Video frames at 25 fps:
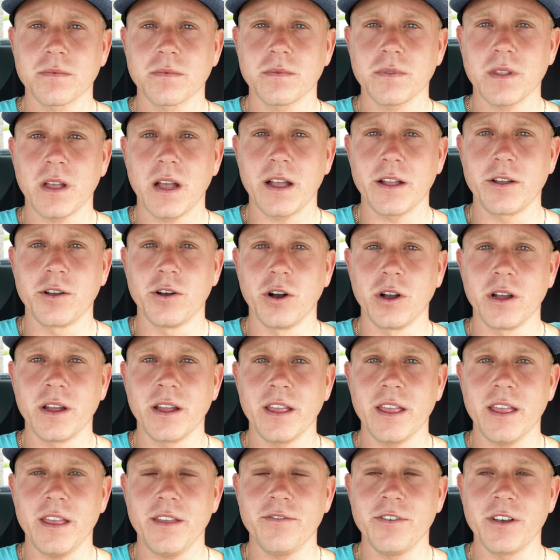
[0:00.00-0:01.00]
I
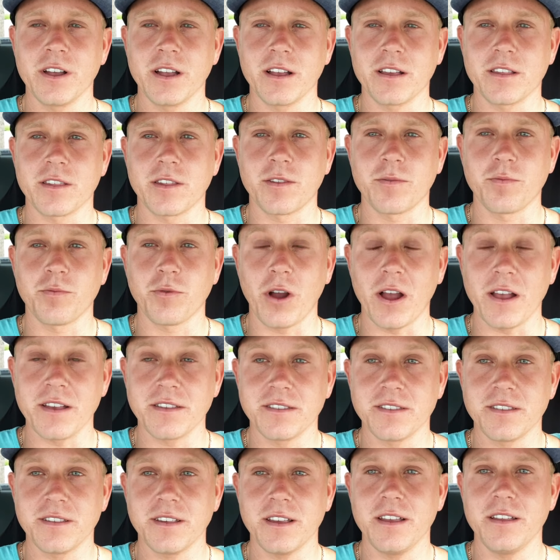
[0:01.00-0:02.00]
couldn't even
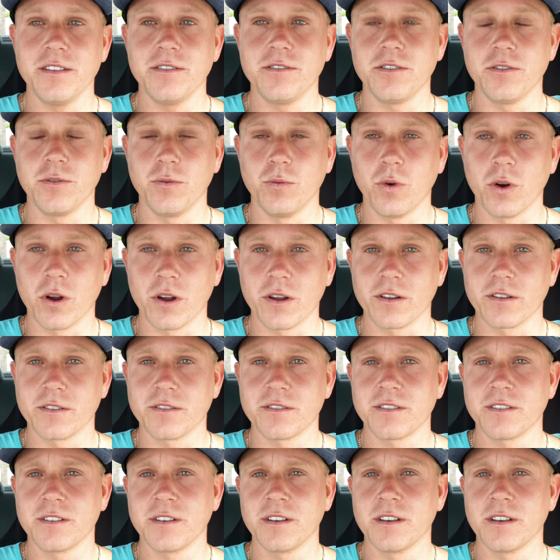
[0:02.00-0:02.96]
express into words.